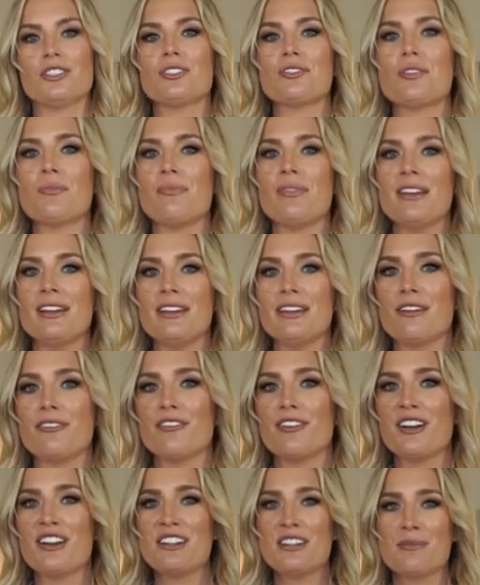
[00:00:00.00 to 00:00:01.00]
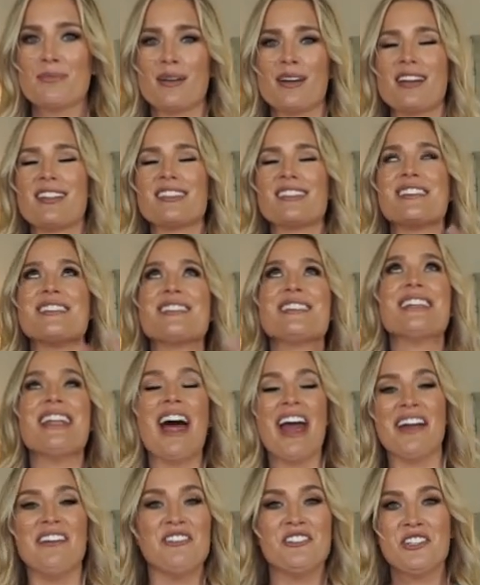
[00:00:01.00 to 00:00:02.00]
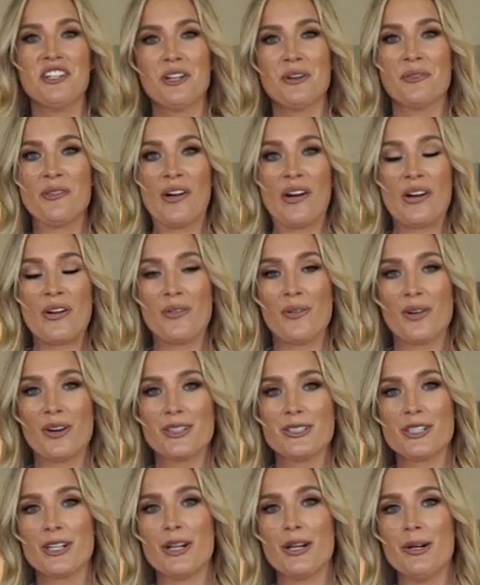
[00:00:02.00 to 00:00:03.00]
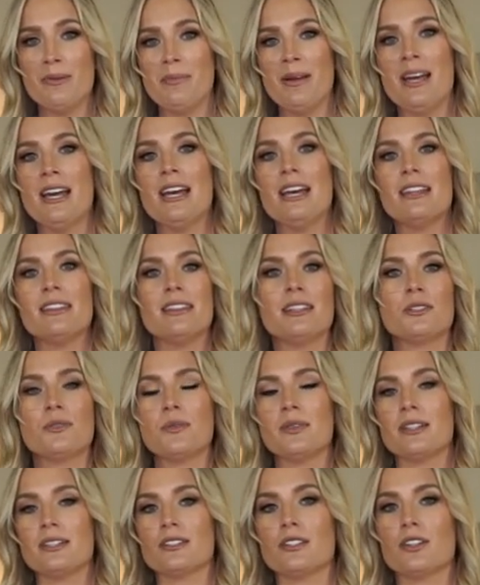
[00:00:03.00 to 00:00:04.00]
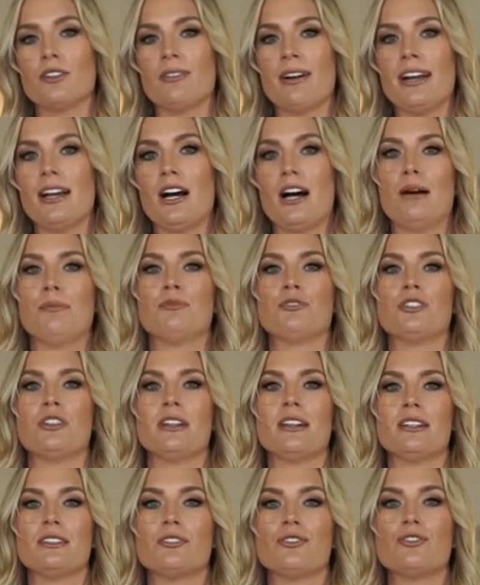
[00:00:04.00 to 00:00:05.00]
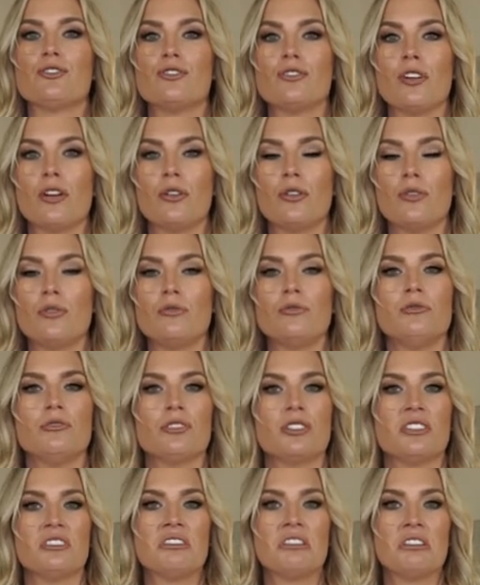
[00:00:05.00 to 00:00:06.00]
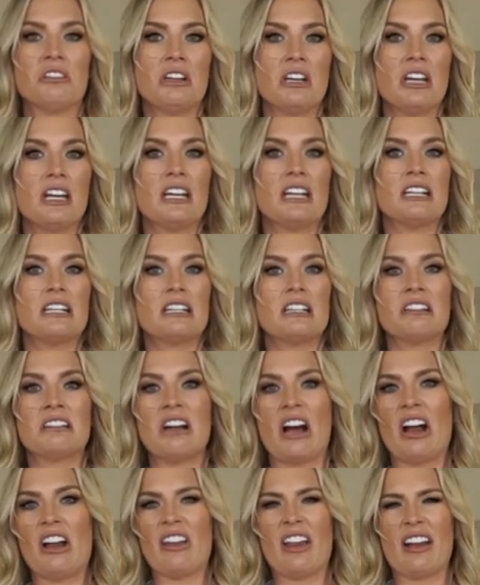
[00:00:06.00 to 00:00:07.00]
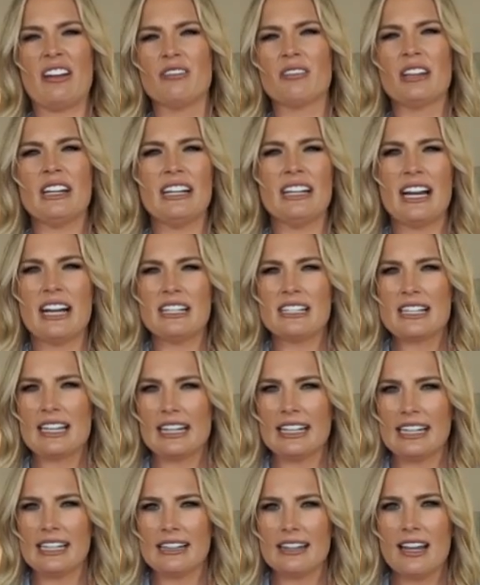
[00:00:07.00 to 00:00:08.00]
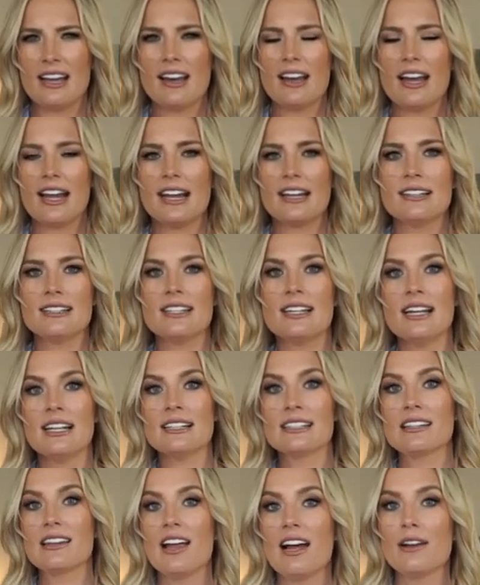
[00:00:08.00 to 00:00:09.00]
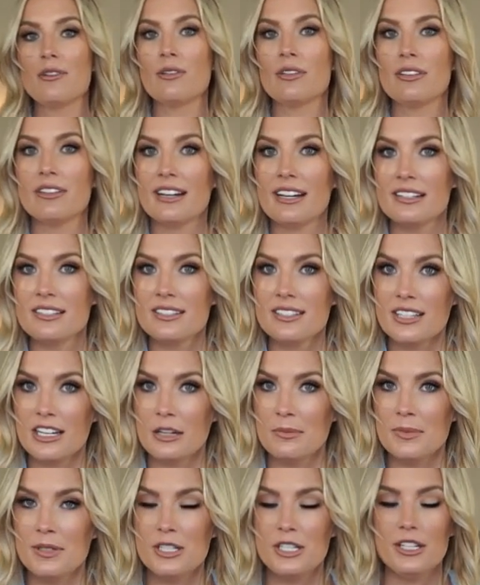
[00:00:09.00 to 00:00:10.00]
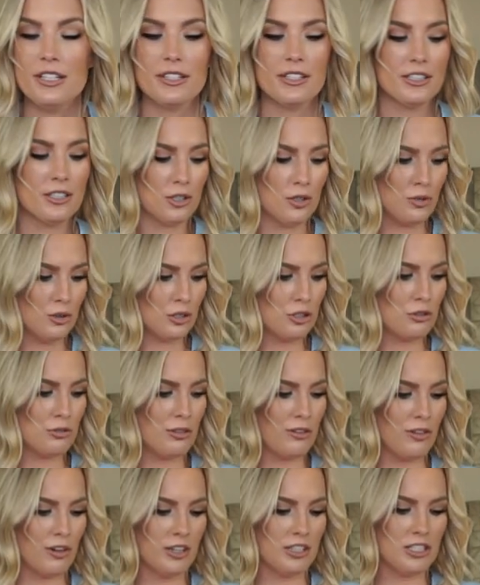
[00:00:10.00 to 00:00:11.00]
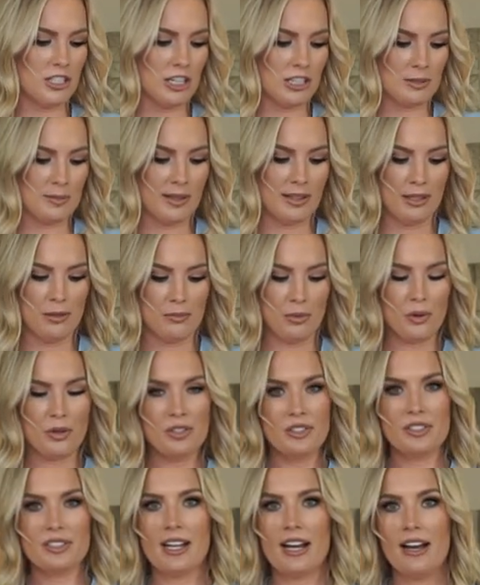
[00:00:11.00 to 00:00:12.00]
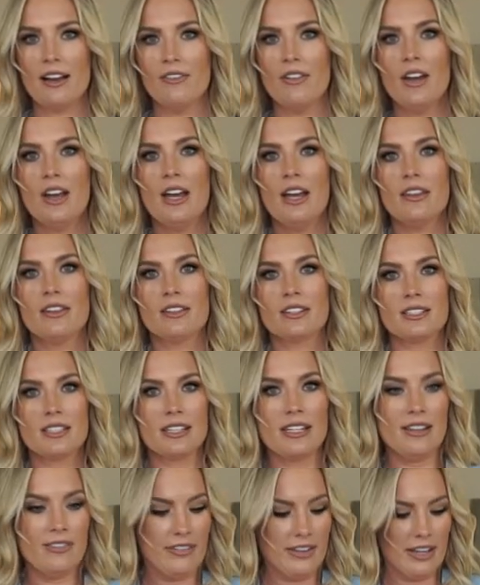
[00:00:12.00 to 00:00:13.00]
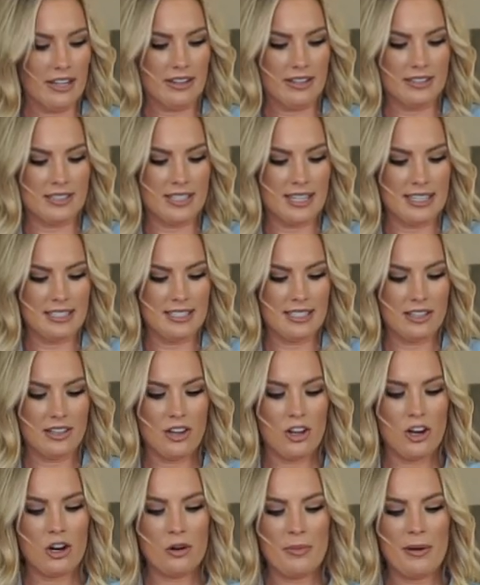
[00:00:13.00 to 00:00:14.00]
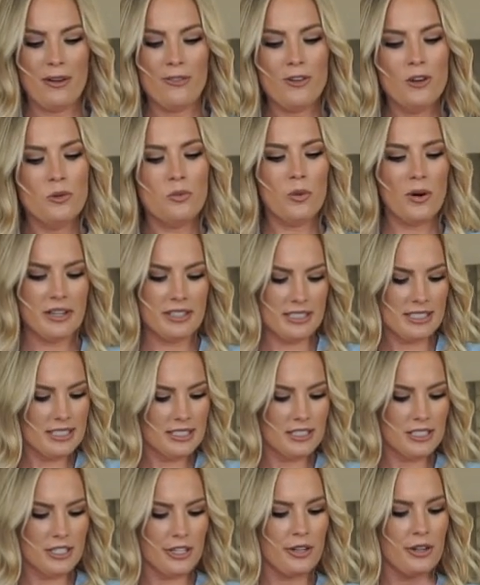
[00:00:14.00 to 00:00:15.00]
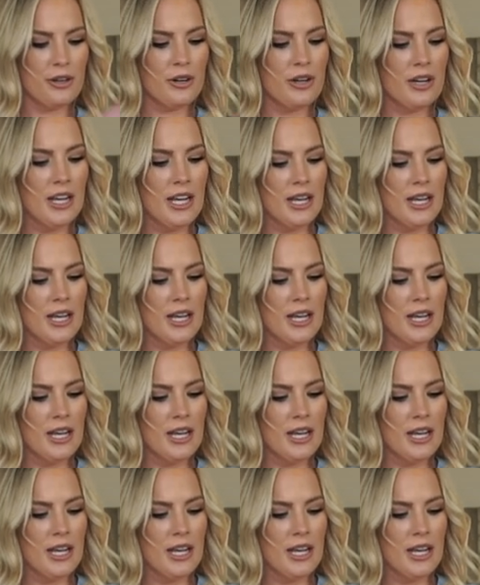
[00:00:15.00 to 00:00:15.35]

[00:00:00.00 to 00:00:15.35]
Just something different to bring a little life to your work wardrobe. This one is a great option. It's so just, got like really nice clean lines. It's lined with a nice slick material, which we've already talked about the importance of. The sleeve length is nice and long, but if you wanted to